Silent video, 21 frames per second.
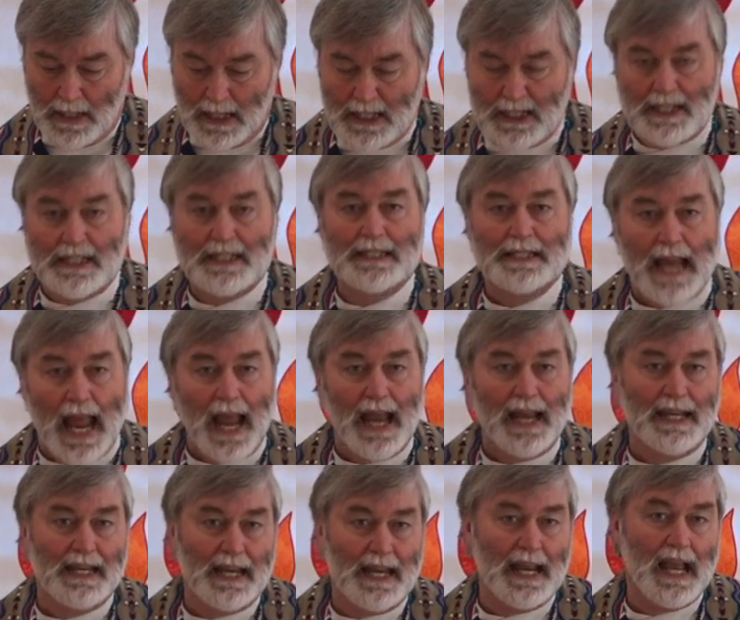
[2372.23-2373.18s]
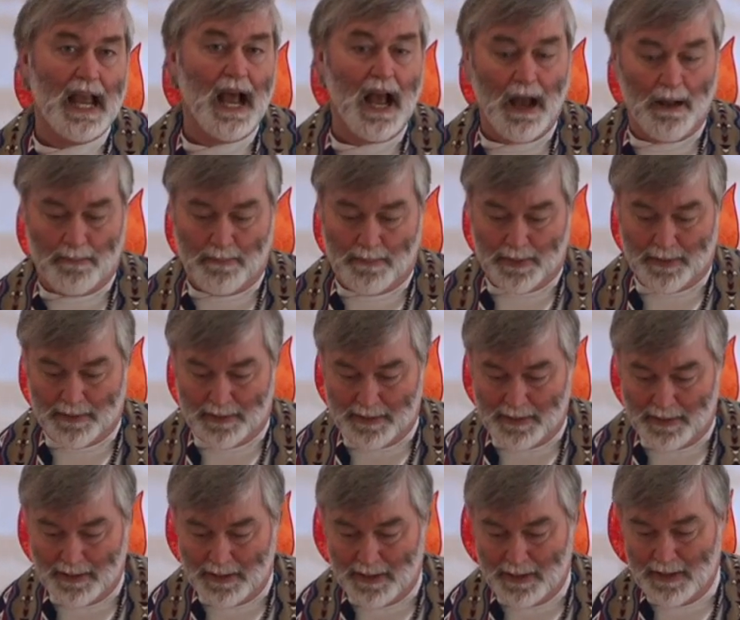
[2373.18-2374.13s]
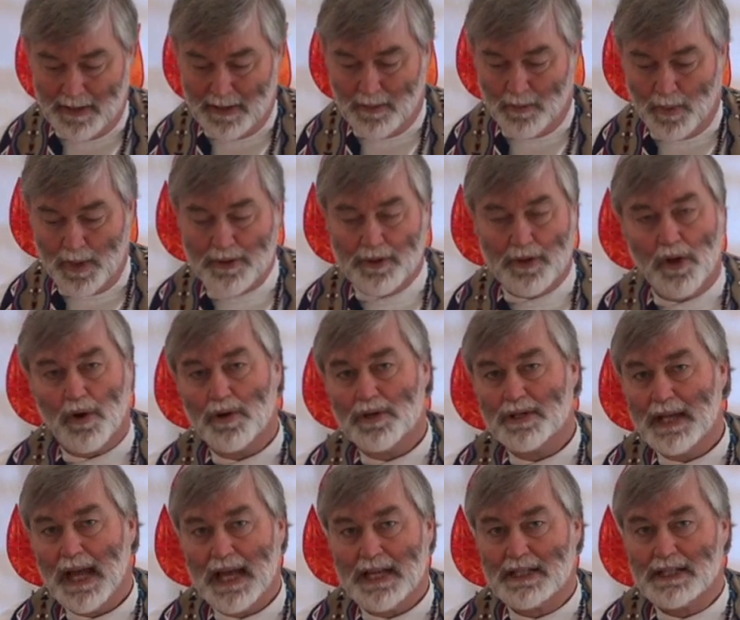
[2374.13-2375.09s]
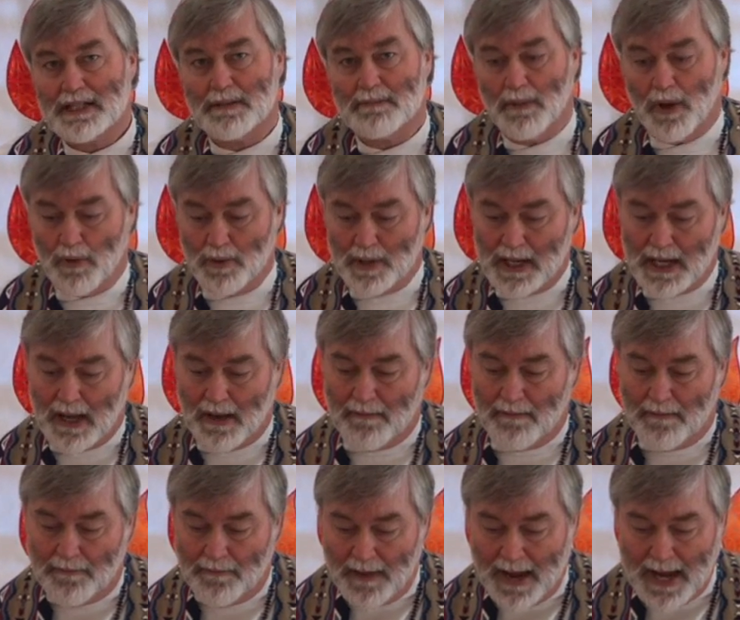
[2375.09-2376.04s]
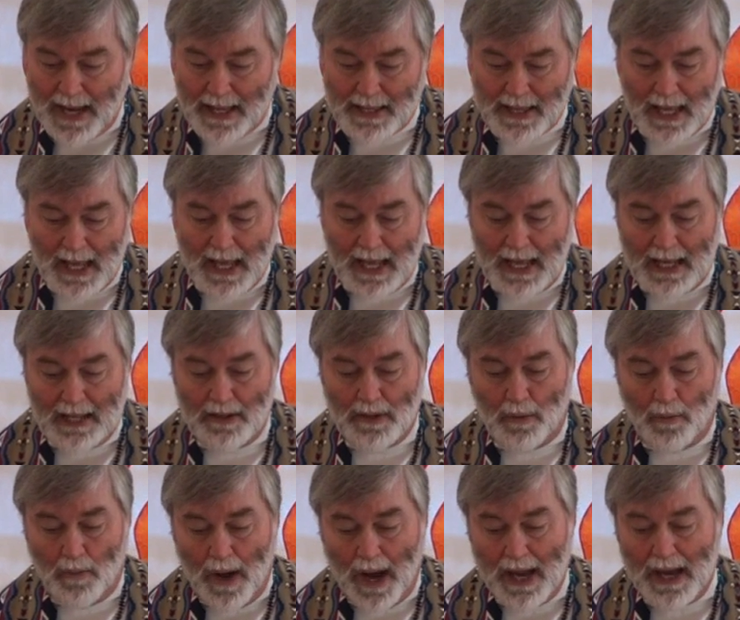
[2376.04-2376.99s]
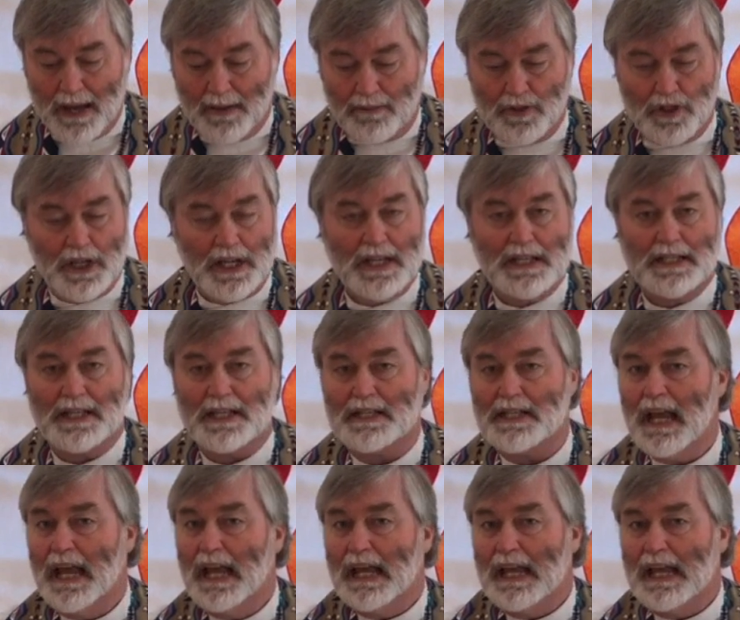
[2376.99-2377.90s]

standing up with your testimony of faith in the way of Jesus,